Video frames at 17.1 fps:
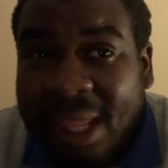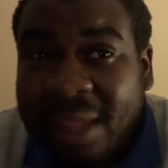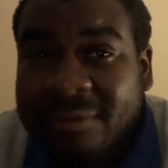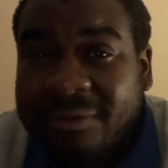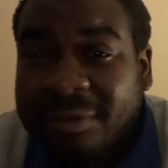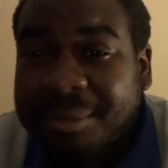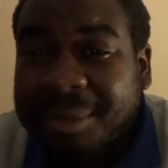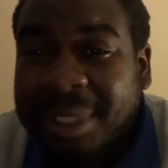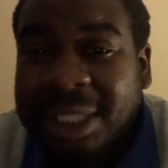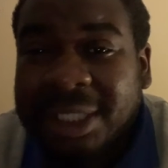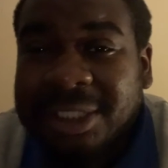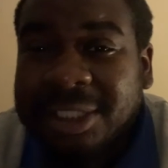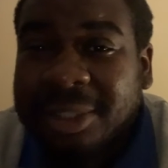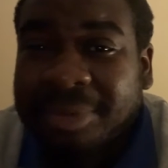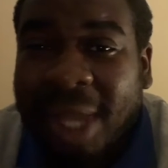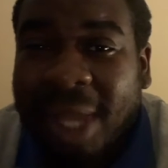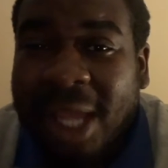for me,
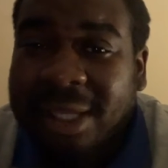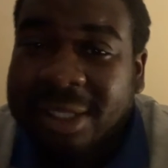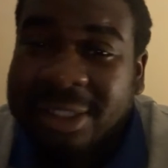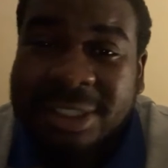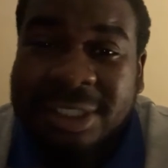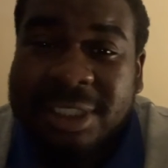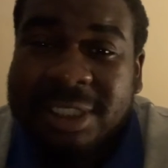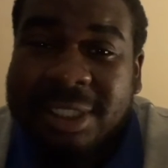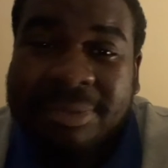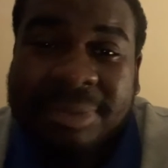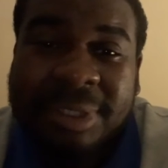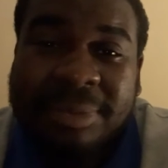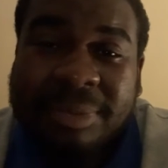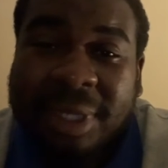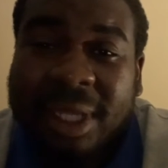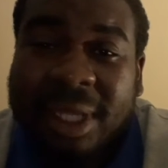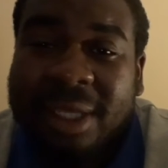Ceballos needs to be
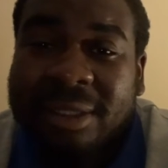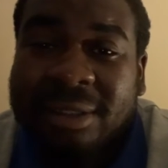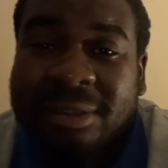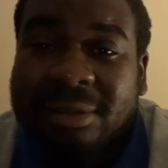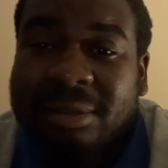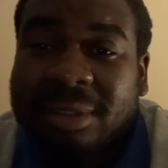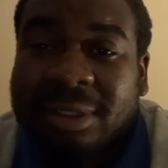playing